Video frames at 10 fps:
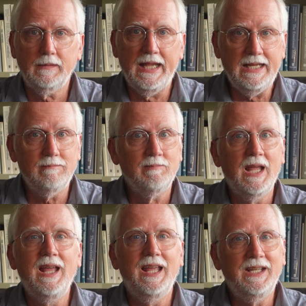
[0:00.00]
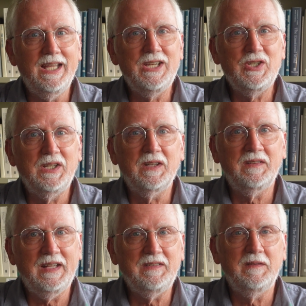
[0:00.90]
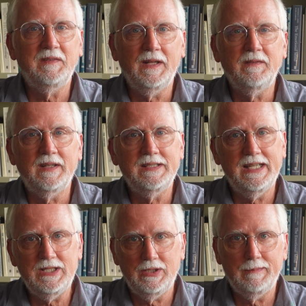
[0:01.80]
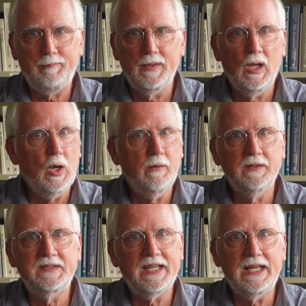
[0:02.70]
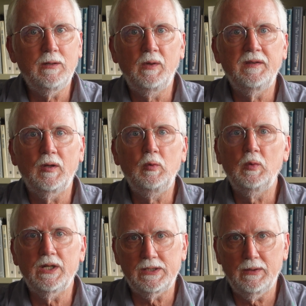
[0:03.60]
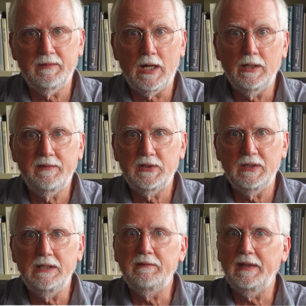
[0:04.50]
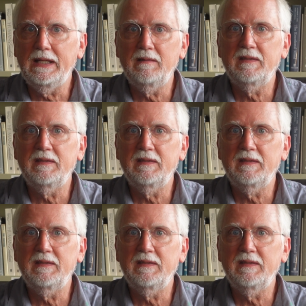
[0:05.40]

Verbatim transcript: 8. Engaging in excessive self-citation, overciting one's own work to artificially inflate